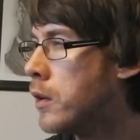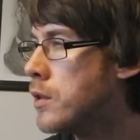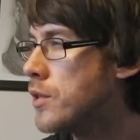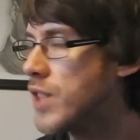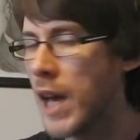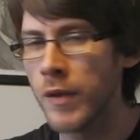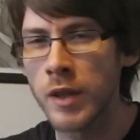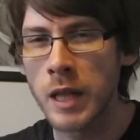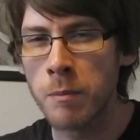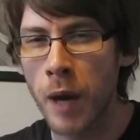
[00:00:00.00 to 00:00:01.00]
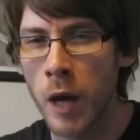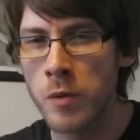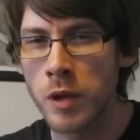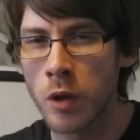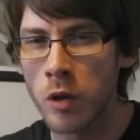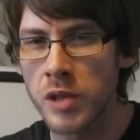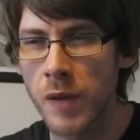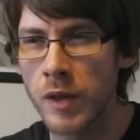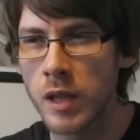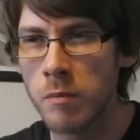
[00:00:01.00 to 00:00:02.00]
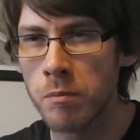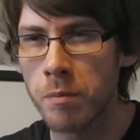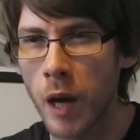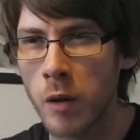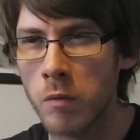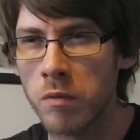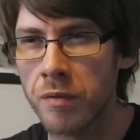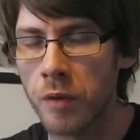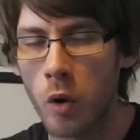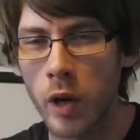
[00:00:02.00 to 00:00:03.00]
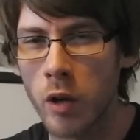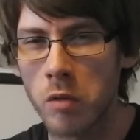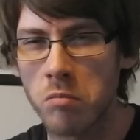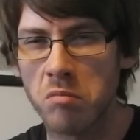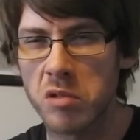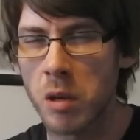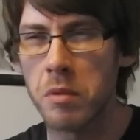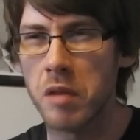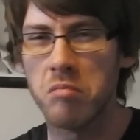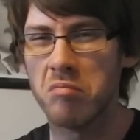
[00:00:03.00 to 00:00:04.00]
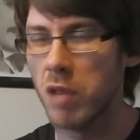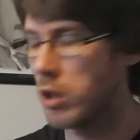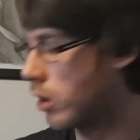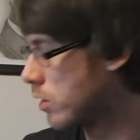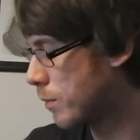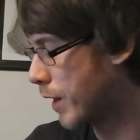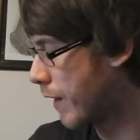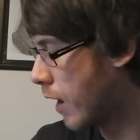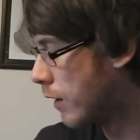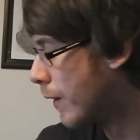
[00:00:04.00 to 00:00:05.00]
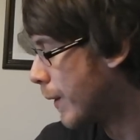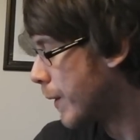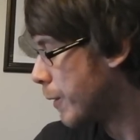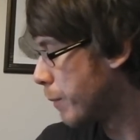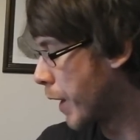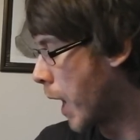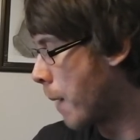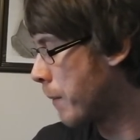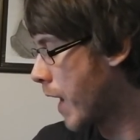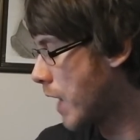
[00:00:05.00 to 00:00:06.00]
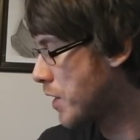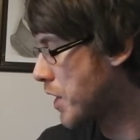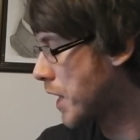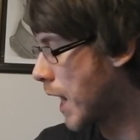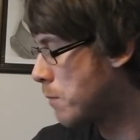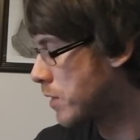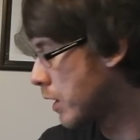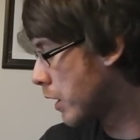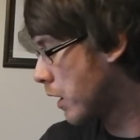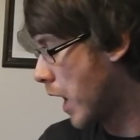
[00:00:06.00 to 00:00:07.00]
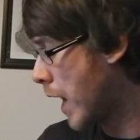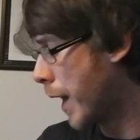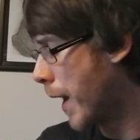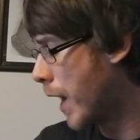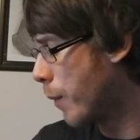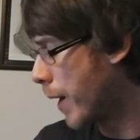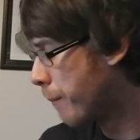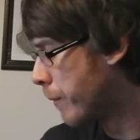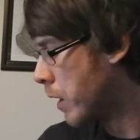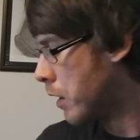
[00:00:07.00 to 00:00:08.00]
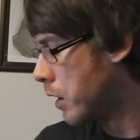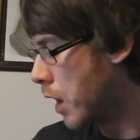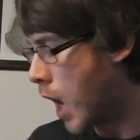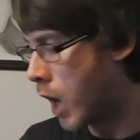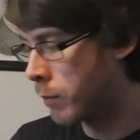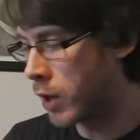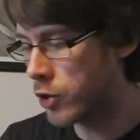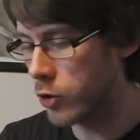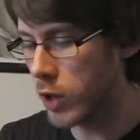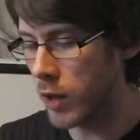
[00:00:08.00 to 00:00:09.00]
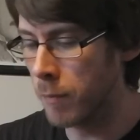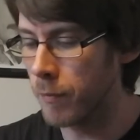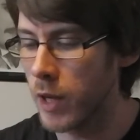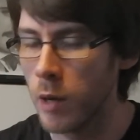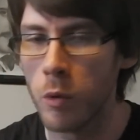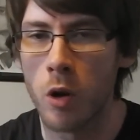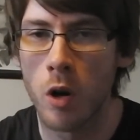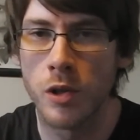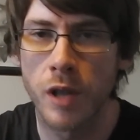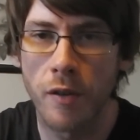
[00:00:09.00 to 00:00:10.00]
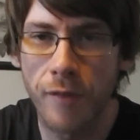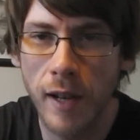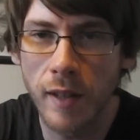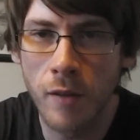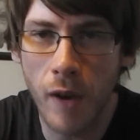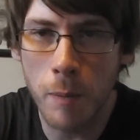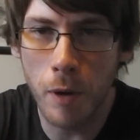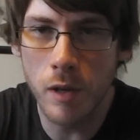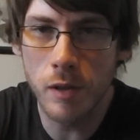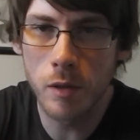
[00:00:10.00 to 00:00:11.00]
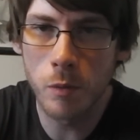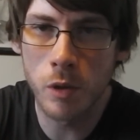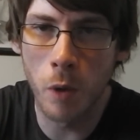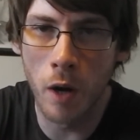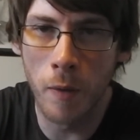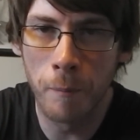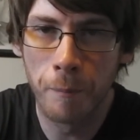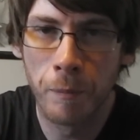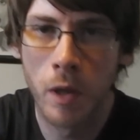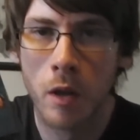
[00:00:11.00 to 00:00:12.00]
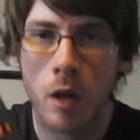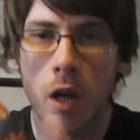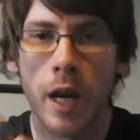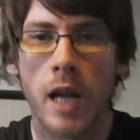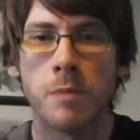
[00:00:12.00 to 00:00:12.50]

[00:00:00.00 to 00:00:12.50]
seventeen pounds and all, seventeen pound forty or something. I don't know, something like that. But um, it had three games in the in it anyway. Um, I'll show you them. It was Fighting Vipers was one of them, and that's